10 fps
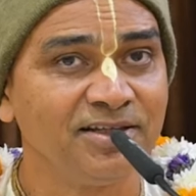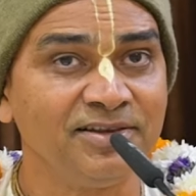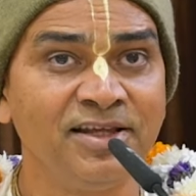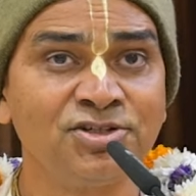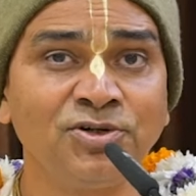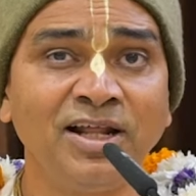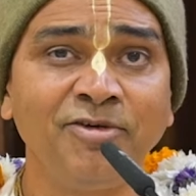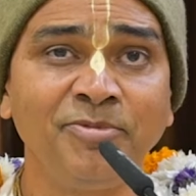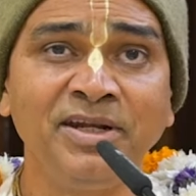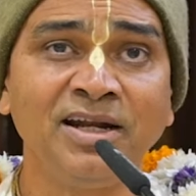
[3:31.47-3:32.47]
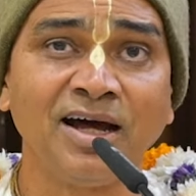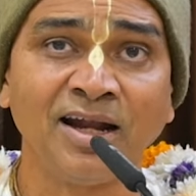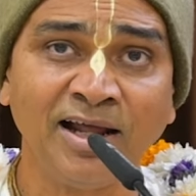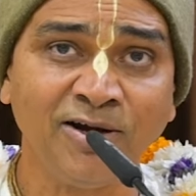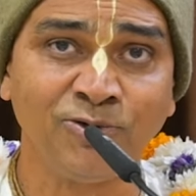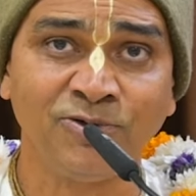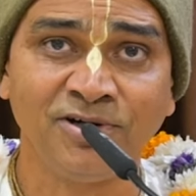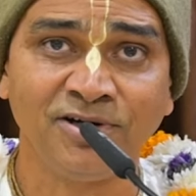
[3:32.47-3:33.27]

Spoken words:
they should have been allowed